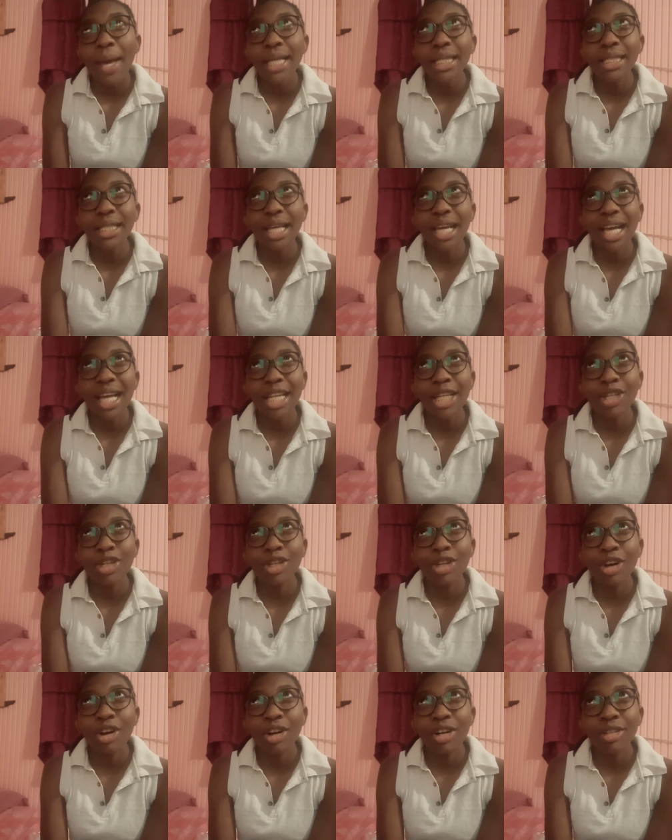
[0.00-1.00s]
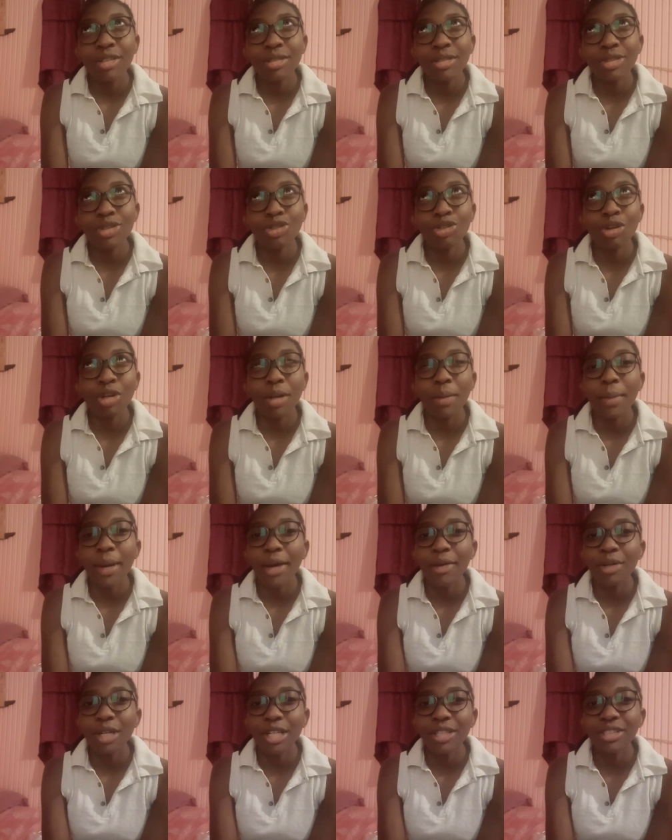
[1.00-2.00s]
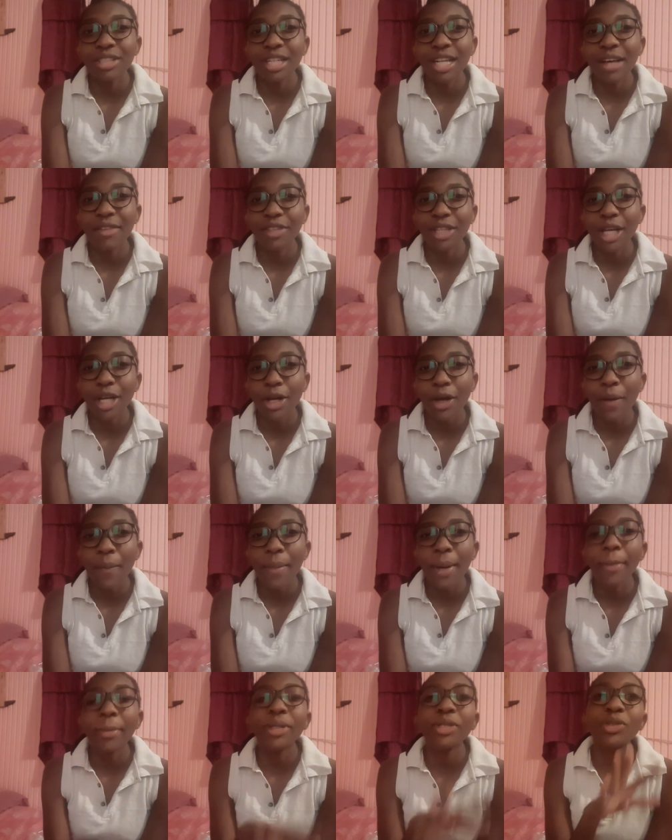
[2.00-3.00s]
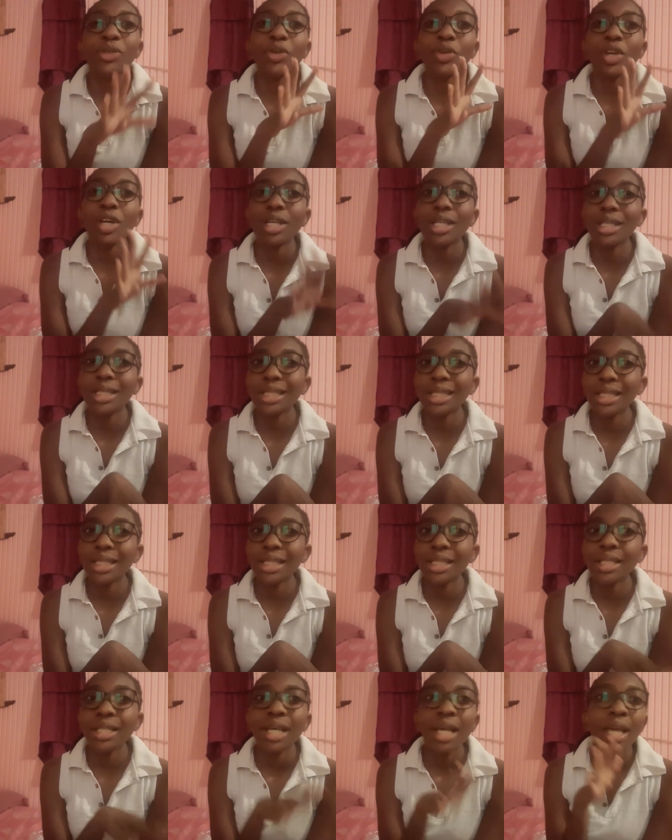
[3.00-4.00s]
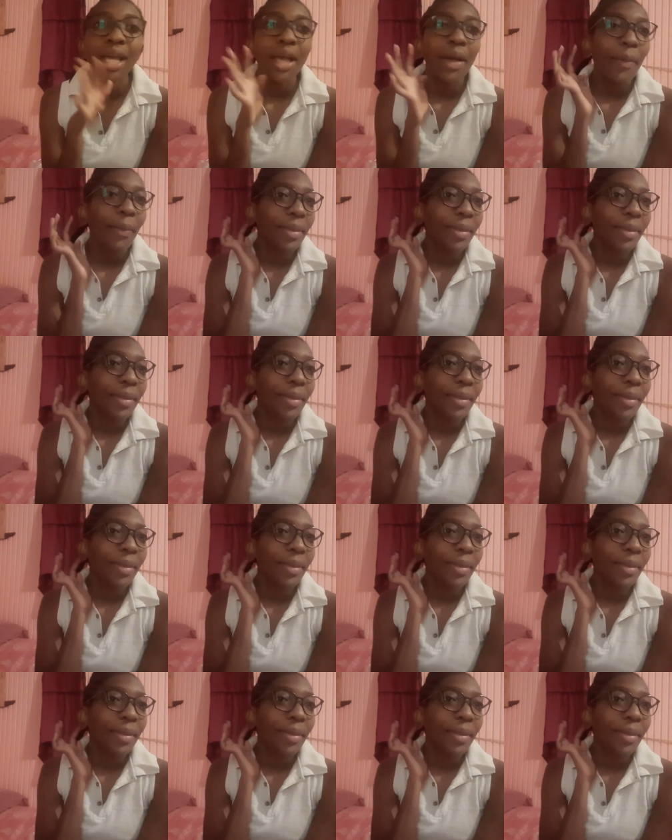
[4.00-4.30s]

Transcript: might take a look along to show them my reaction after I come back, but I gotta see mm-hmm.